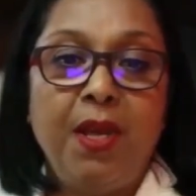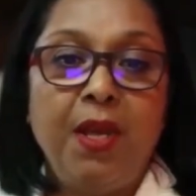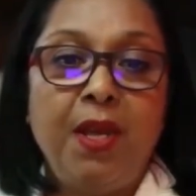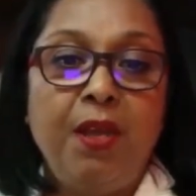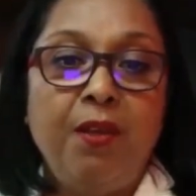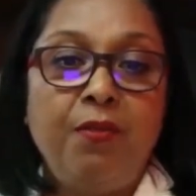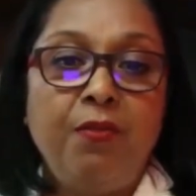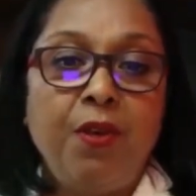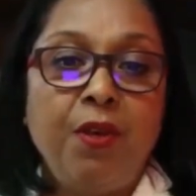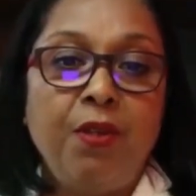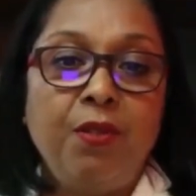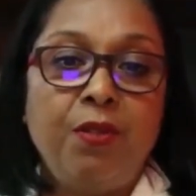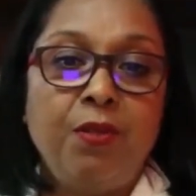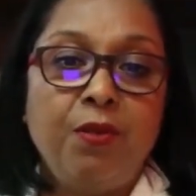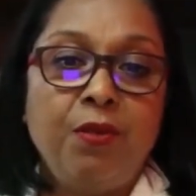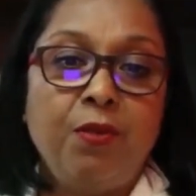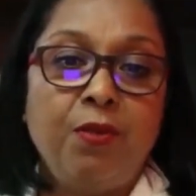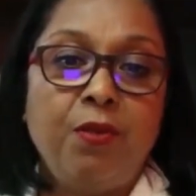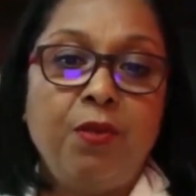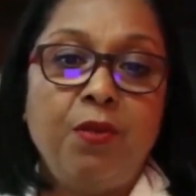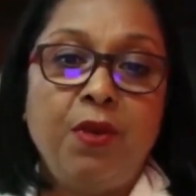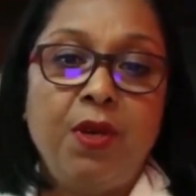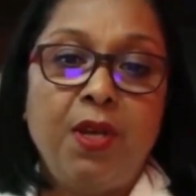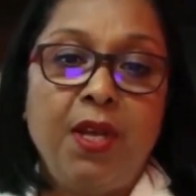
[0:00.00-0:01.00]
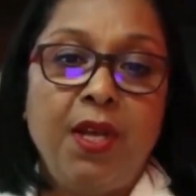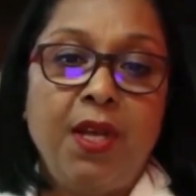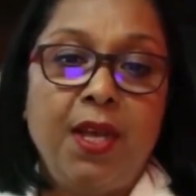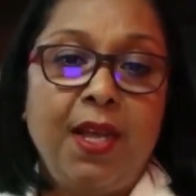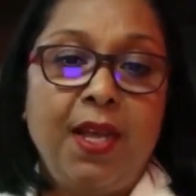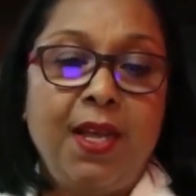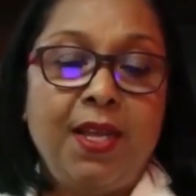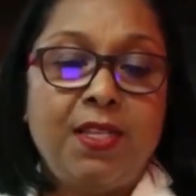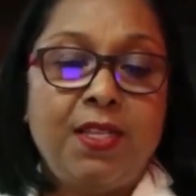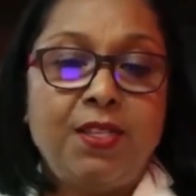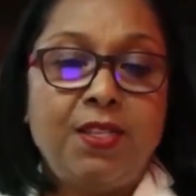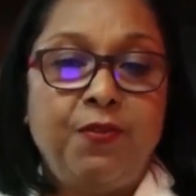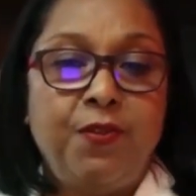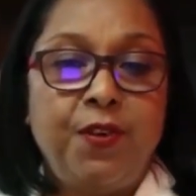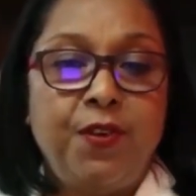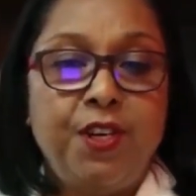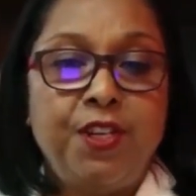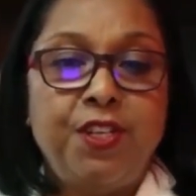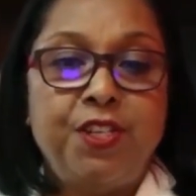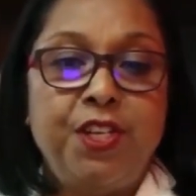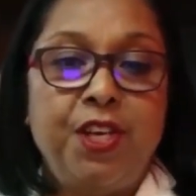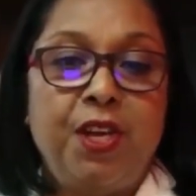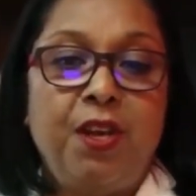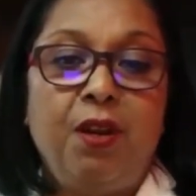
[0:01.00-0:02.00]
Even though it's
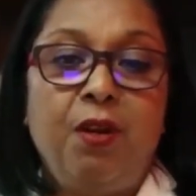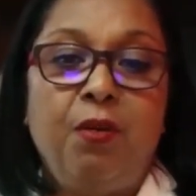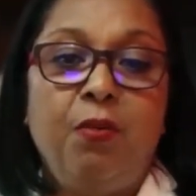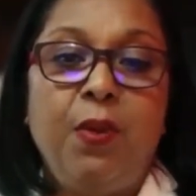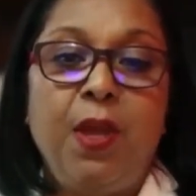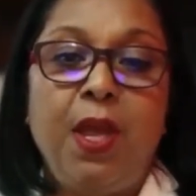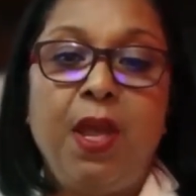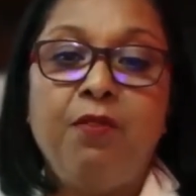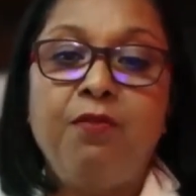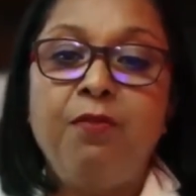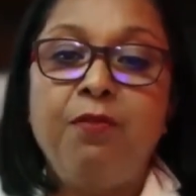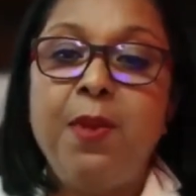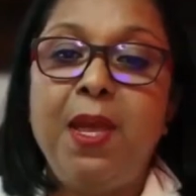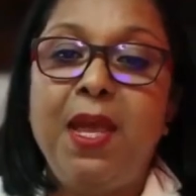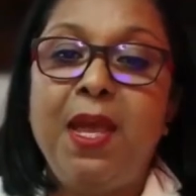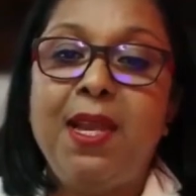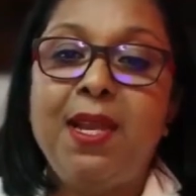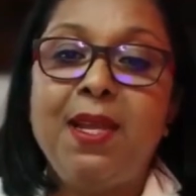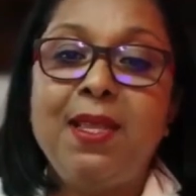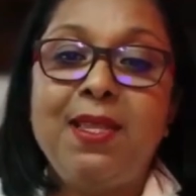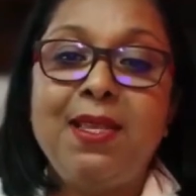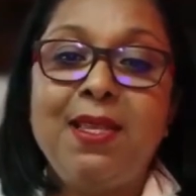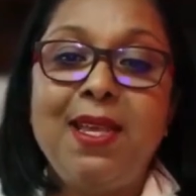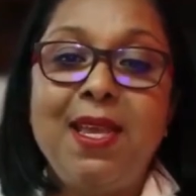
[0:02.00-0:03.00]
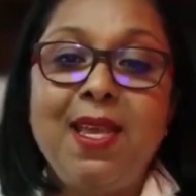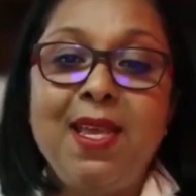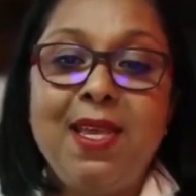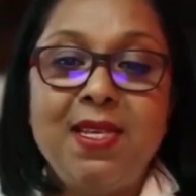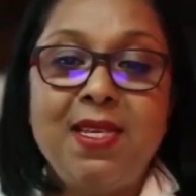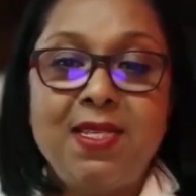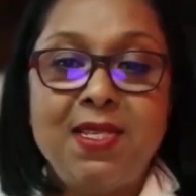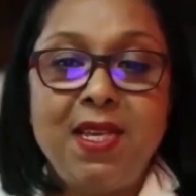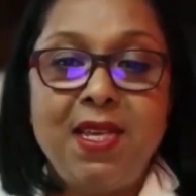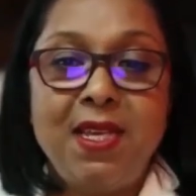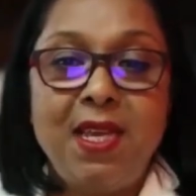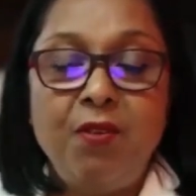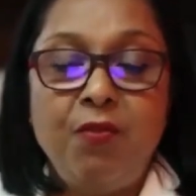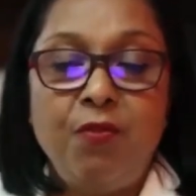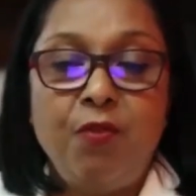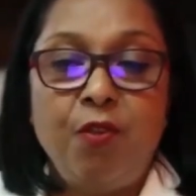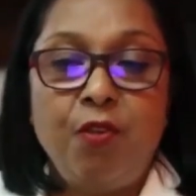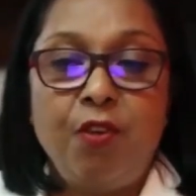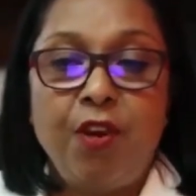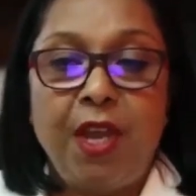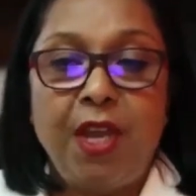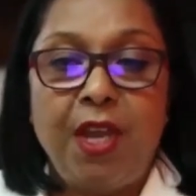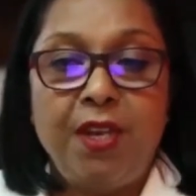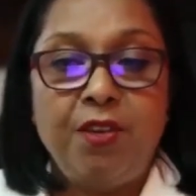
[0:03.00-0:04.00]
virtual, we have made it easy
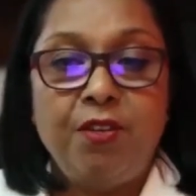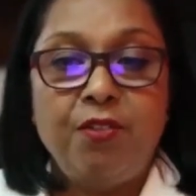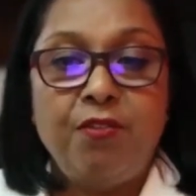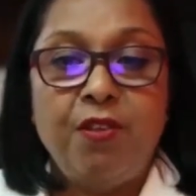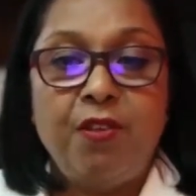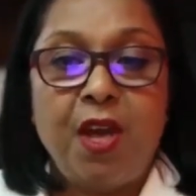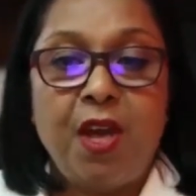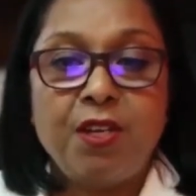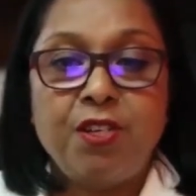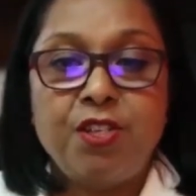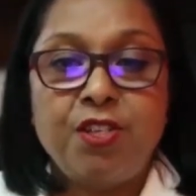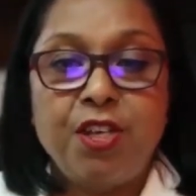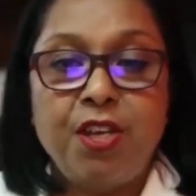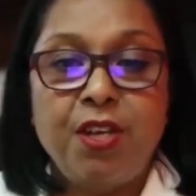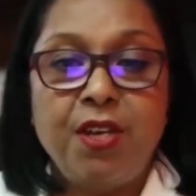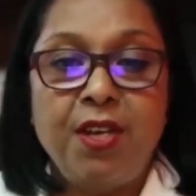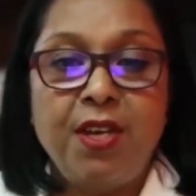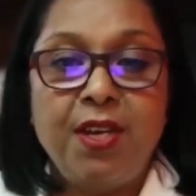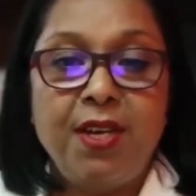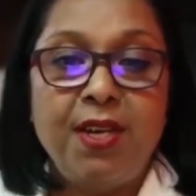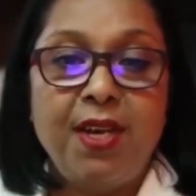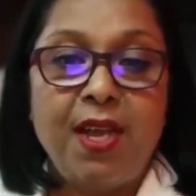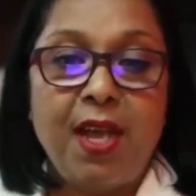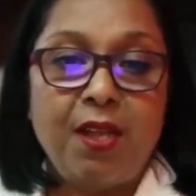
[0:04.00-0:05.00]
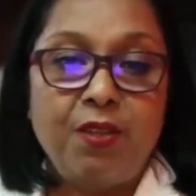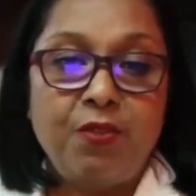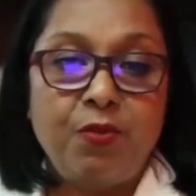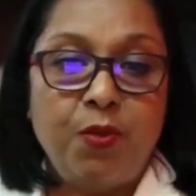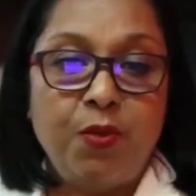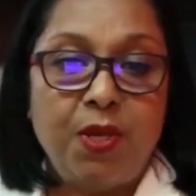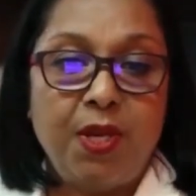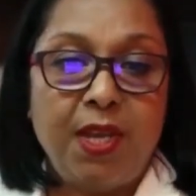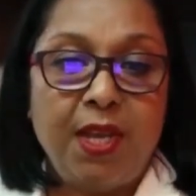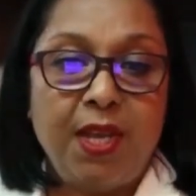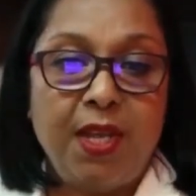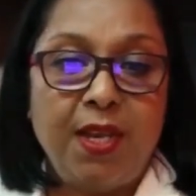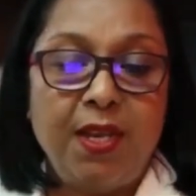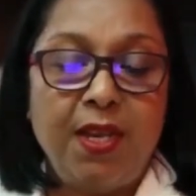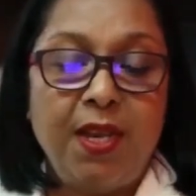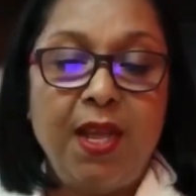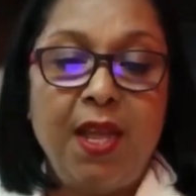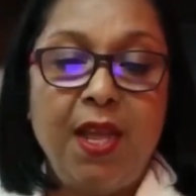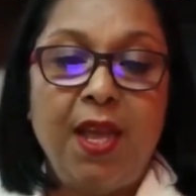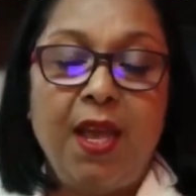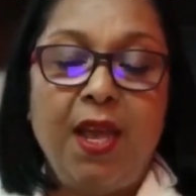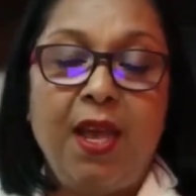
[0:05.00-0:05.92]
for interaction, networking,